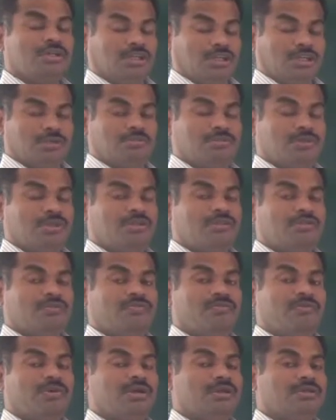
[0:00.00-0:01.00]
It
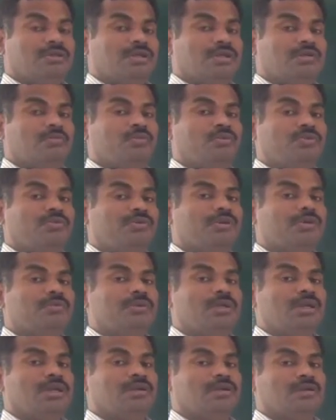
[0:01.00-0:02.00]
means further moving
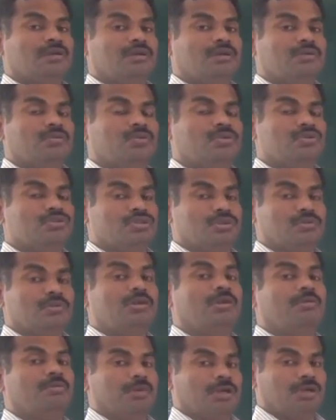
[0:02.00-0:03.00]
of electron holes will be
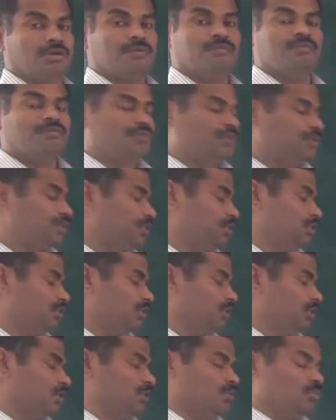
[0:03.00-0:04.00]
repelled. This is the
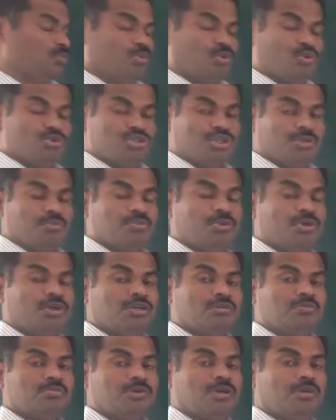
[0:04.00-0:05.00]
most
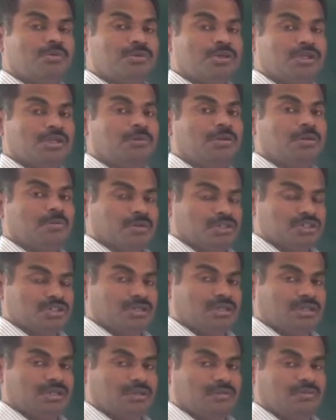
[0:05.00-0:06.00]
important property of
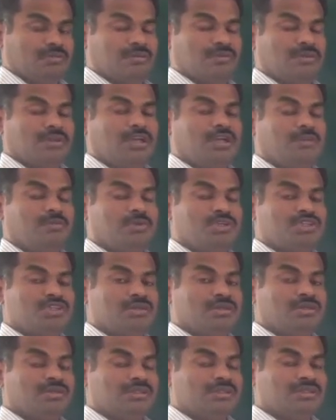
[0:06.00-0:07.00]
depression layer. The
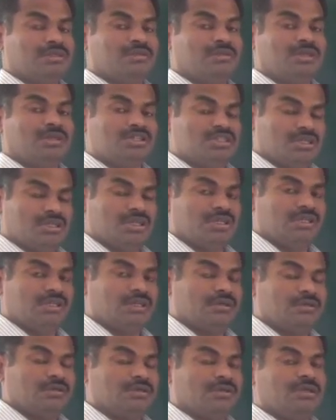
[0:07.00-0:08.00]
depression layer is a
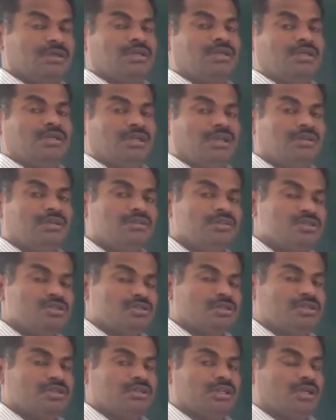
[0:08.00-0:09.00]
layer. In this
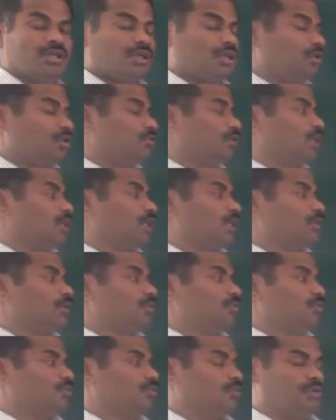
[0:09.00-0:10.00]
layer, you are
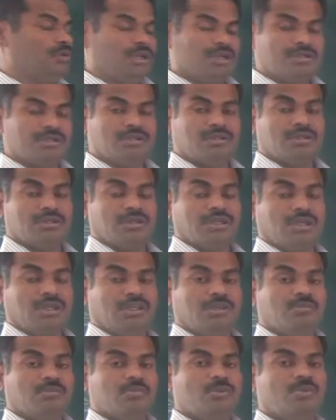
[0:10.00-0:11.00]
having only the
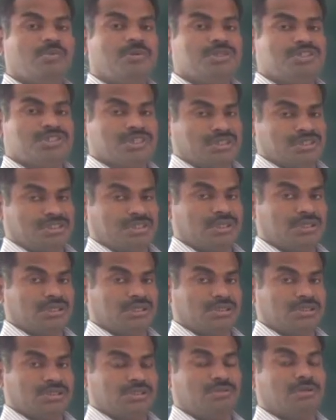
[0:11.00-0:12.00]
immovable charge
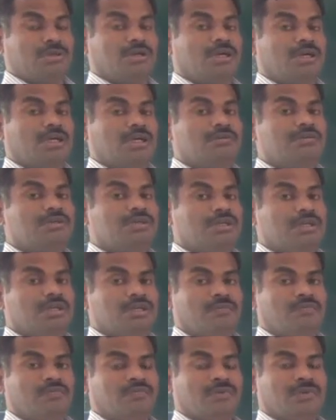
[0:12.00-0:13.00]
carriers. You are not having
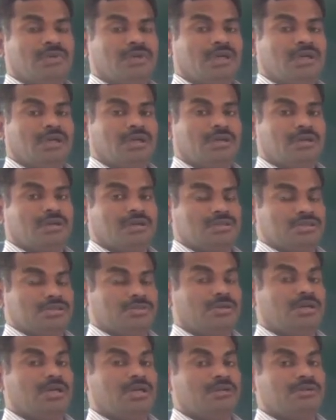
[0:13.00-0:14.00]
any electrons, you
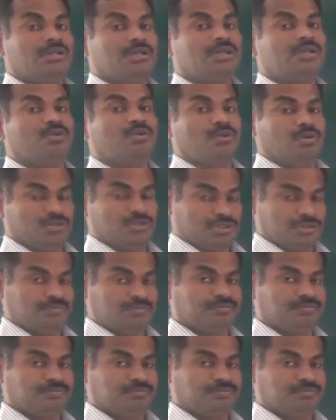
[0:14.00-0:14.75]
are not having any holes.